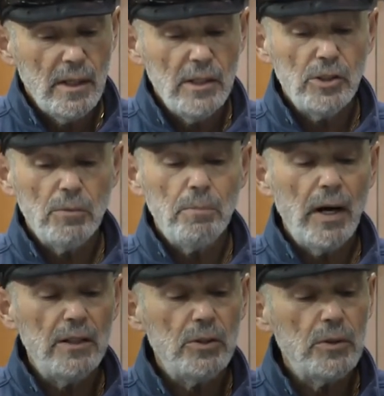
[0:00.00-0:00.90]
And you shall
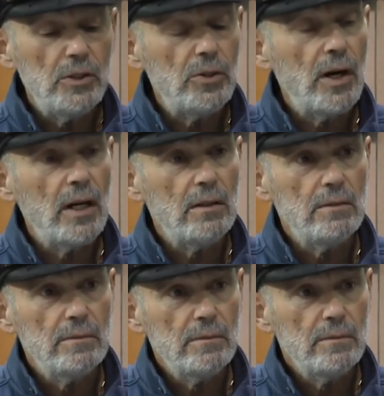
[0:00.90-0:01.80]
ponder it in your heart.
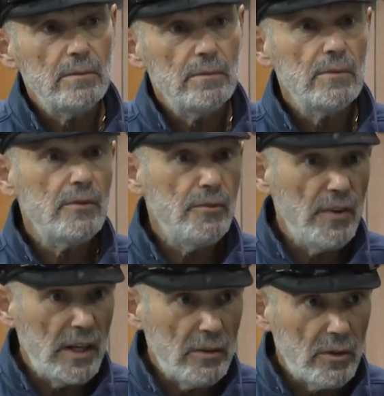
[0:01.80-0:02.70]

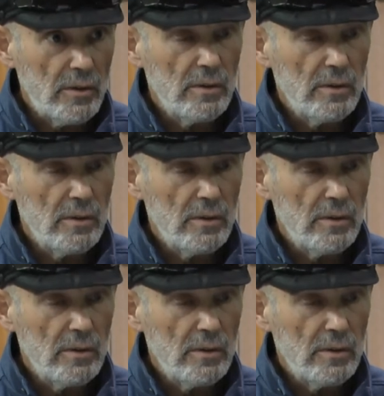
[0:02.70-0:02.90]
Faith.